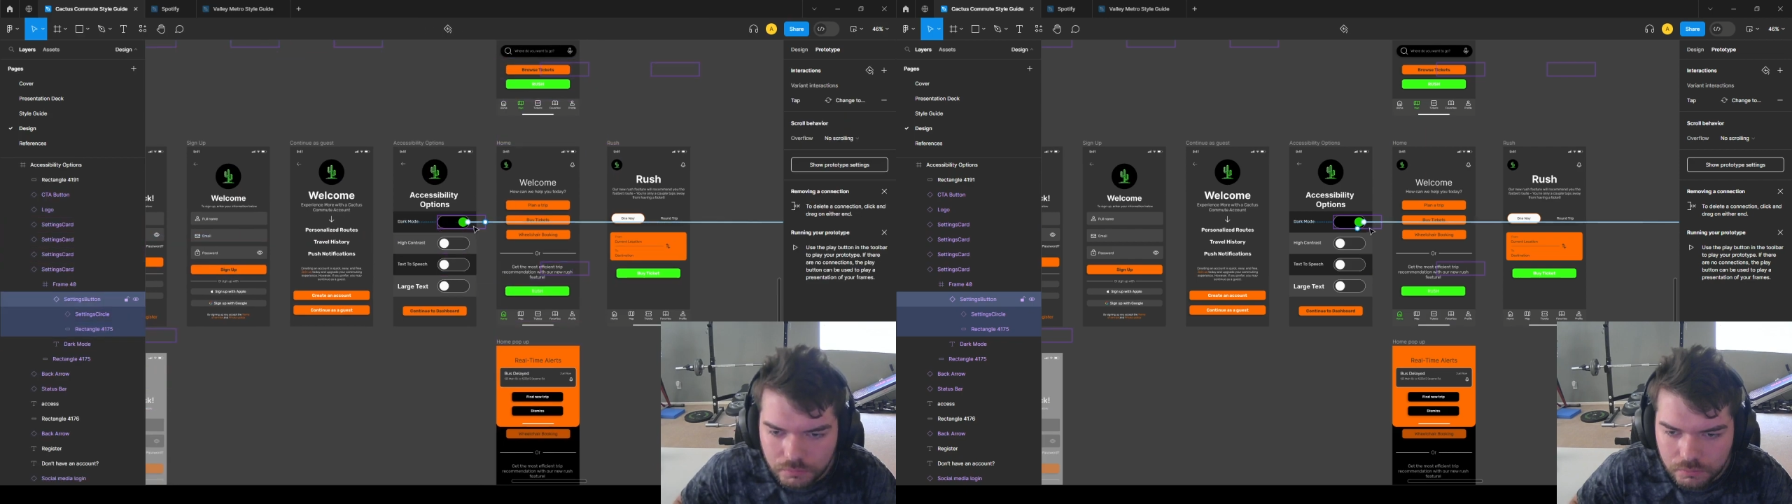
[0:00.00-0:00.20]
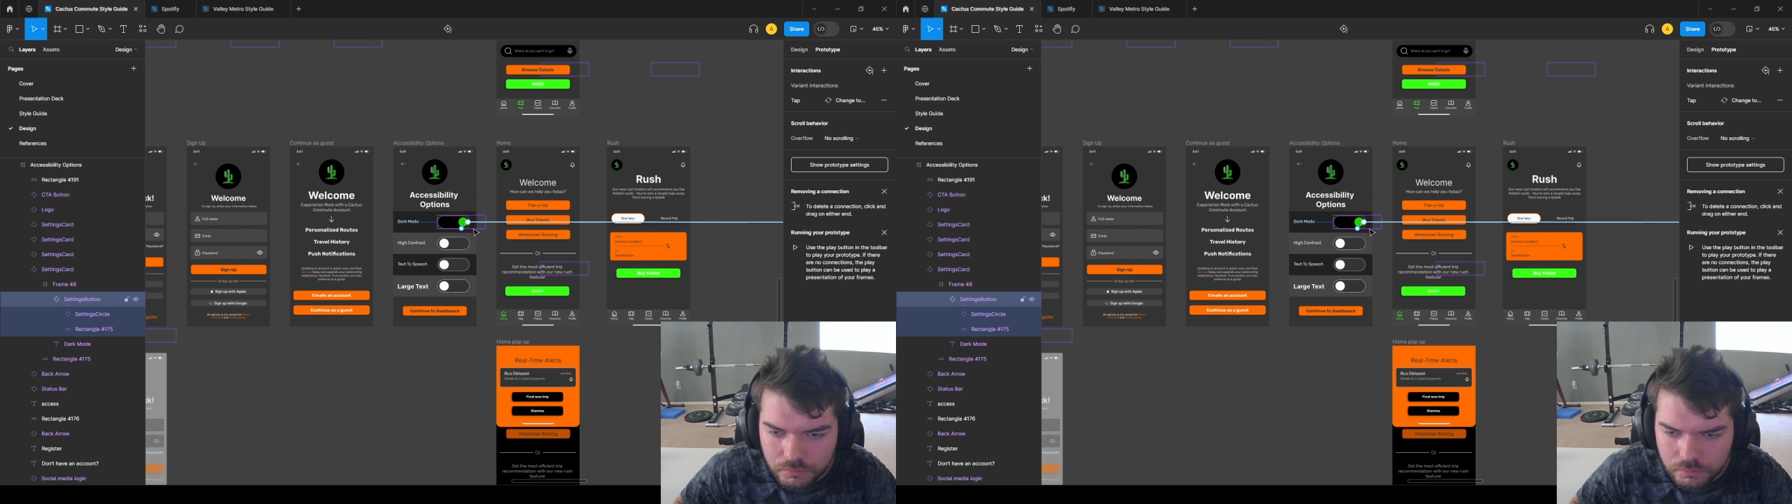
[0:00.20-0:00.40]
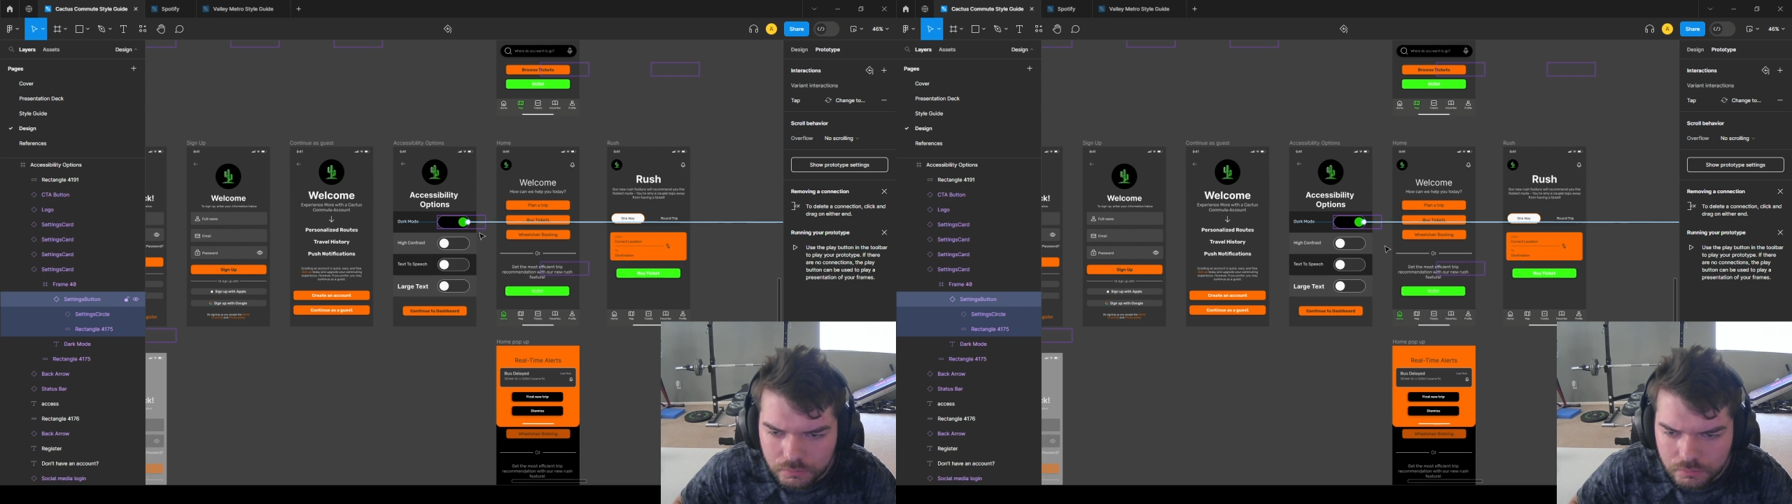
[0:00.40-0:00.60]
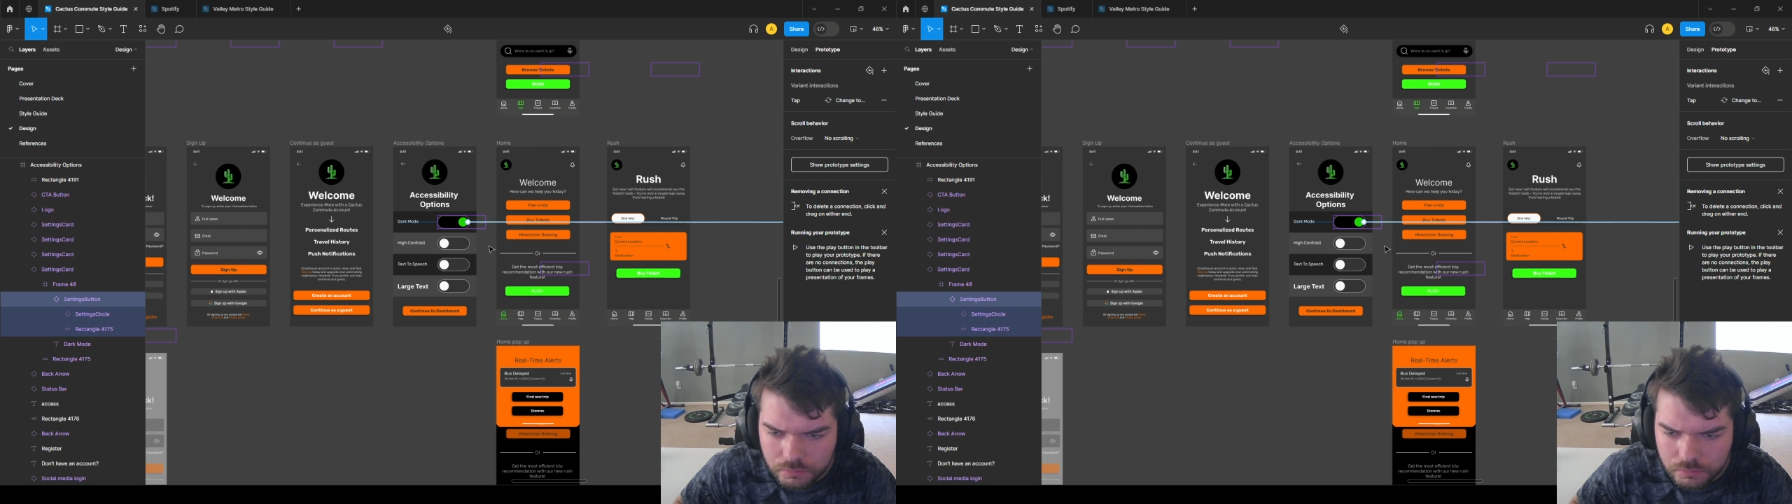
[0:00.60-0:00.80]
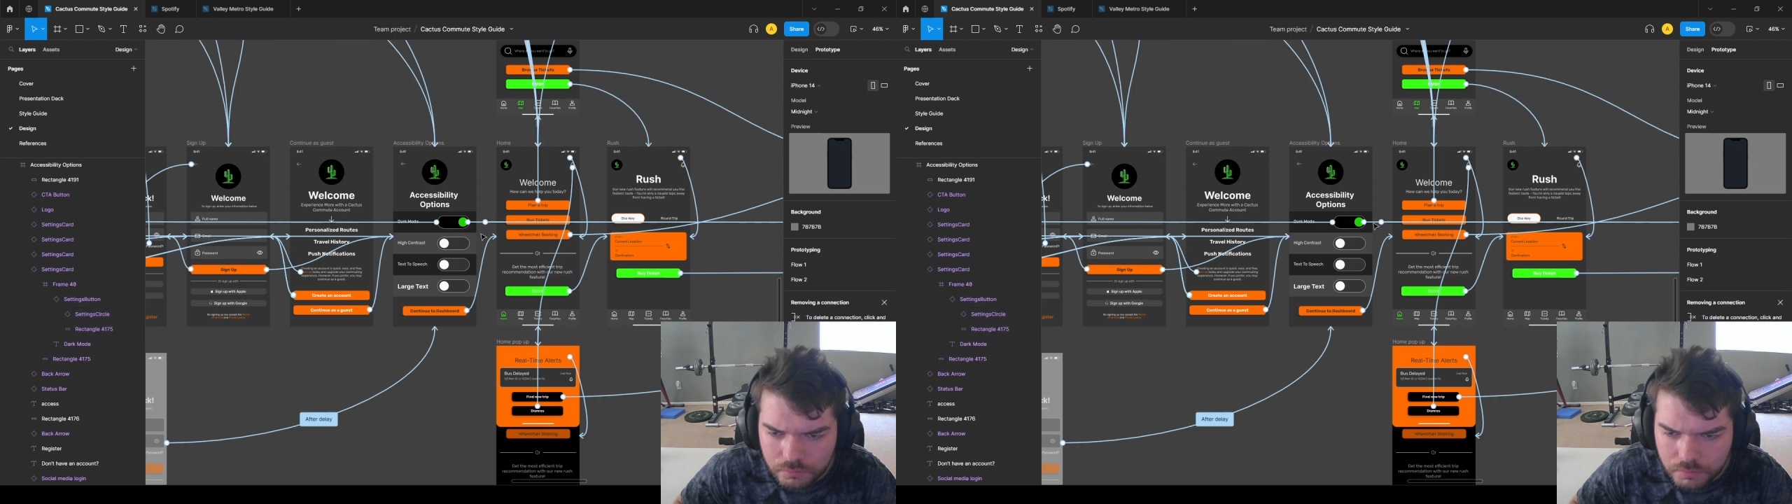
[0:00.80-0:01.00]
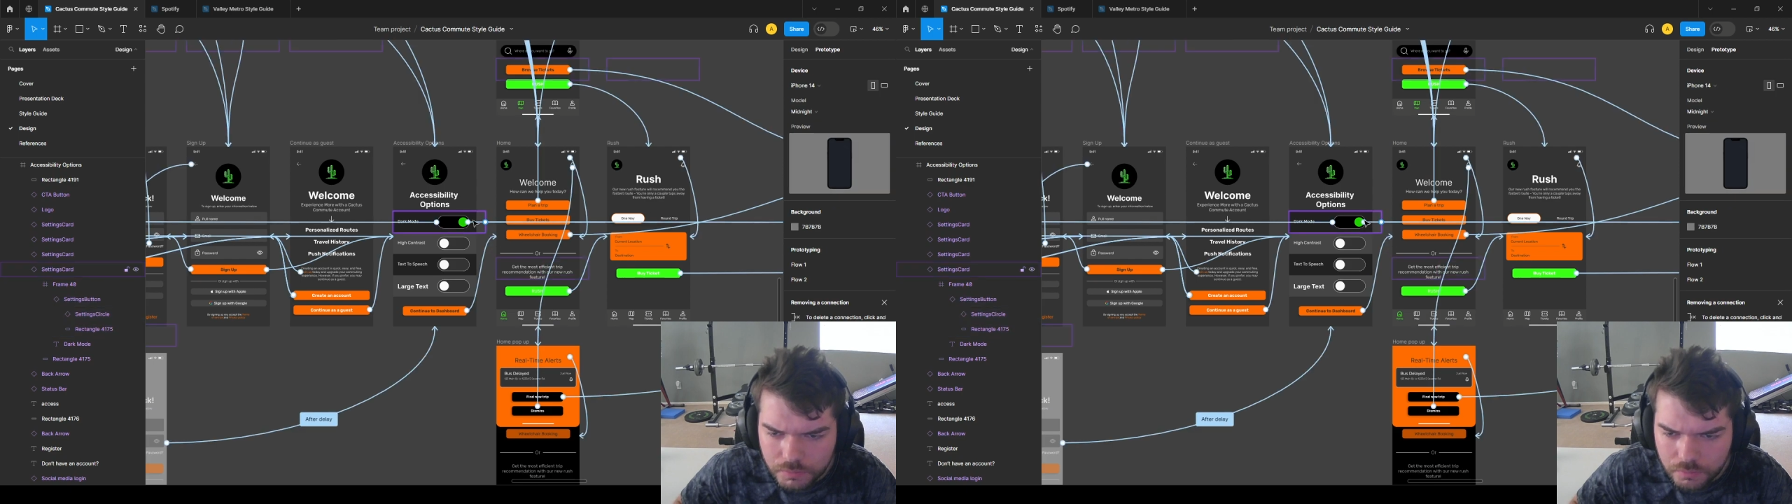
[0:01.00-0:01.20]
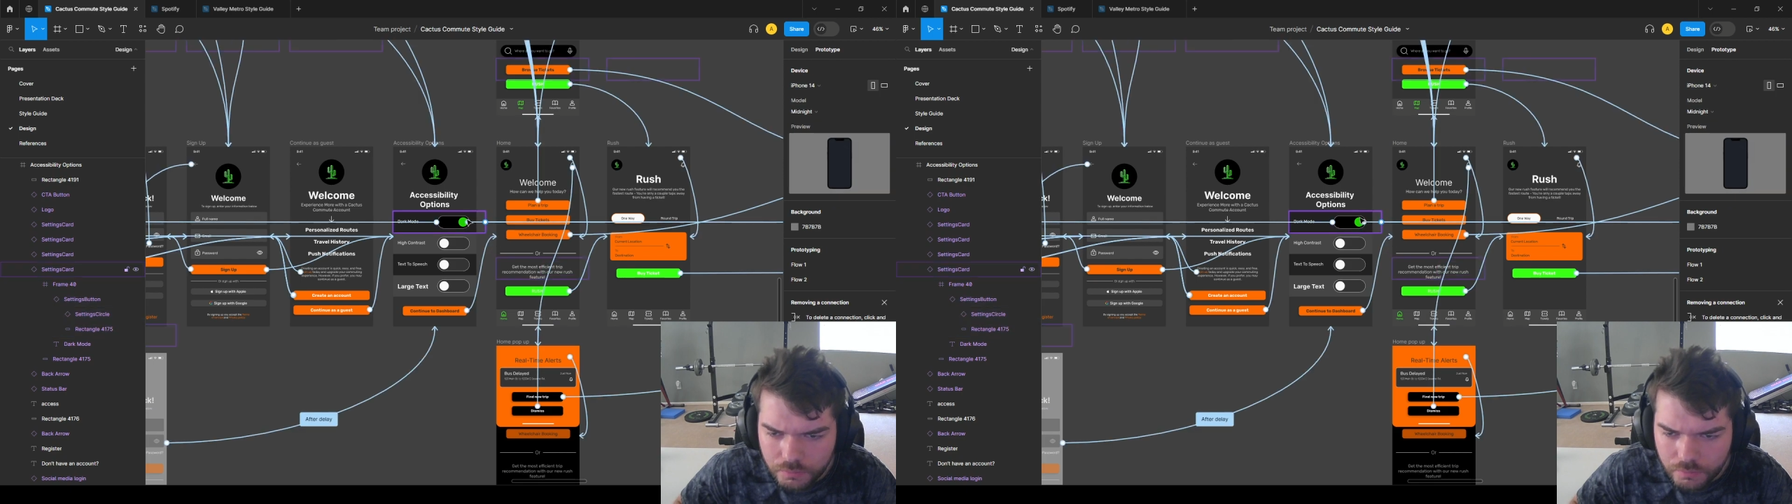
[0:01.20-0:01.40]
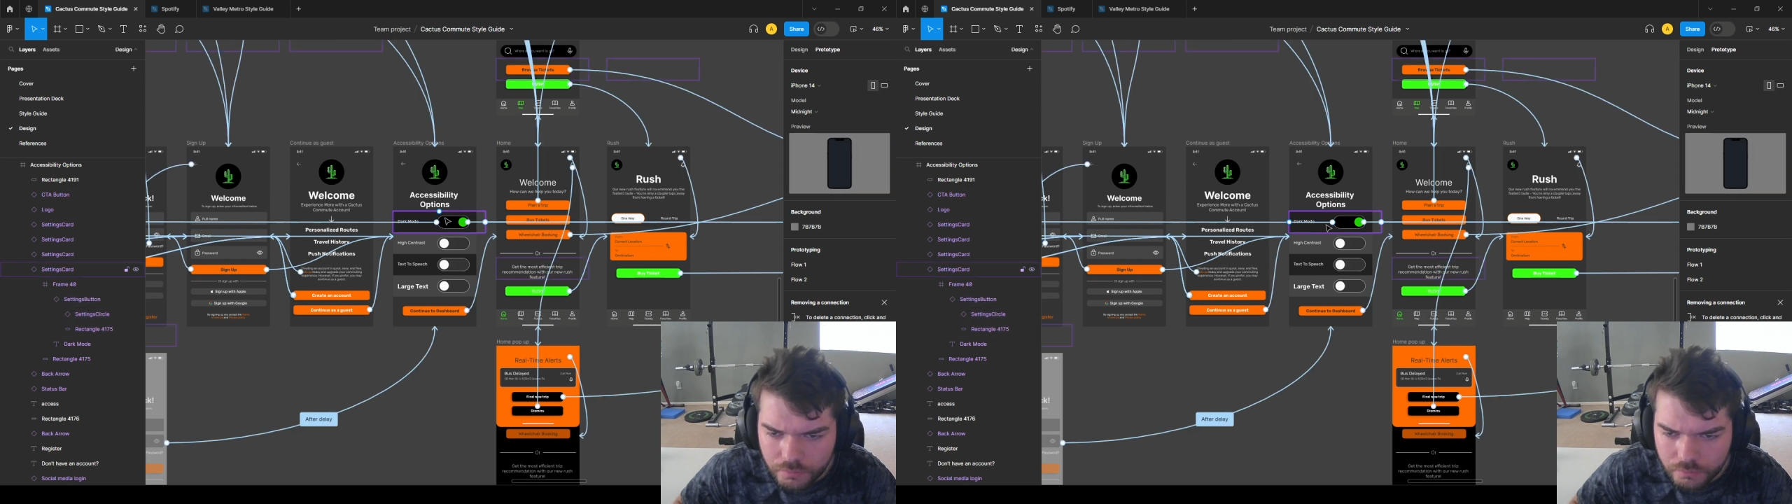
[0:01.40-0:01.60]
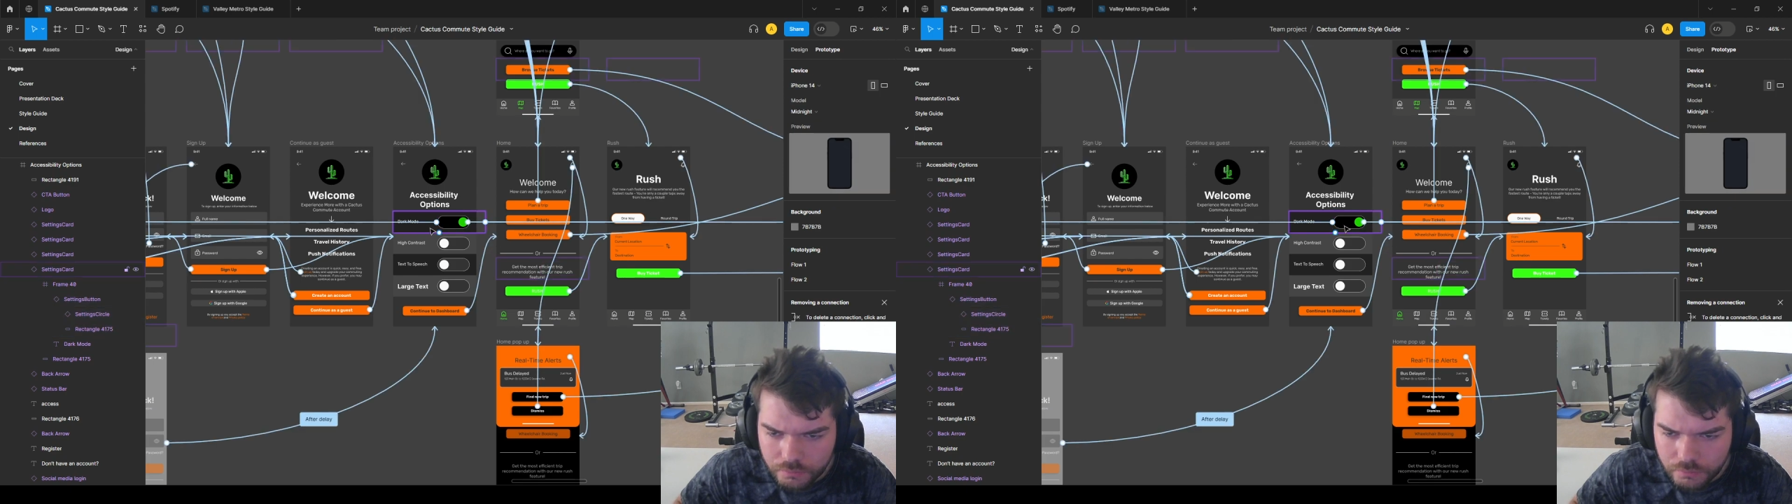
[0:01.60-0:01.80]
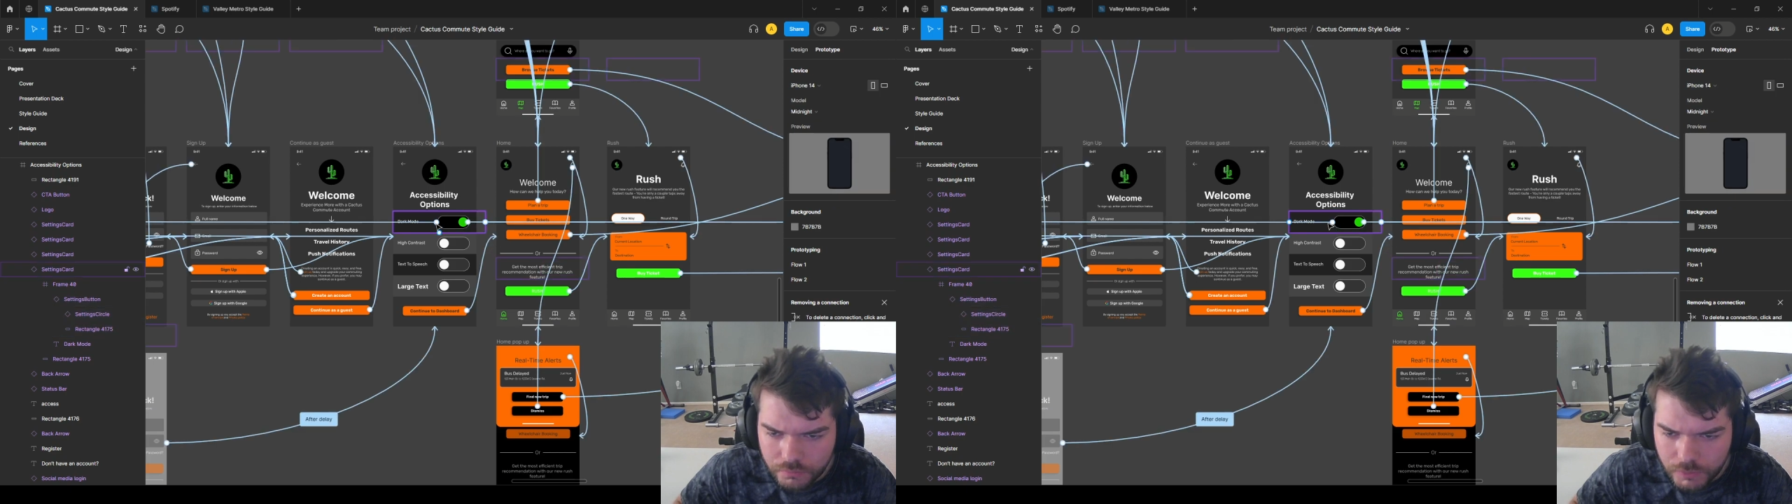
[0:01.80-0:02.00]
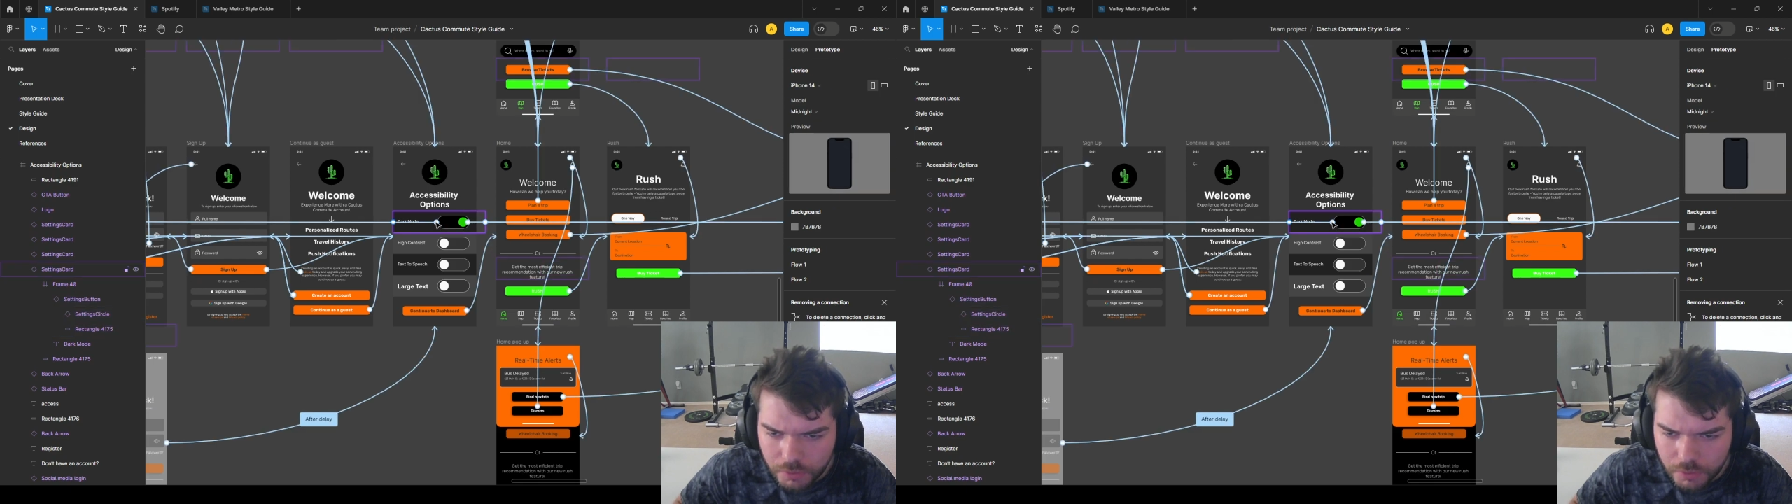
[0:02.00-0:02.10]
Oh,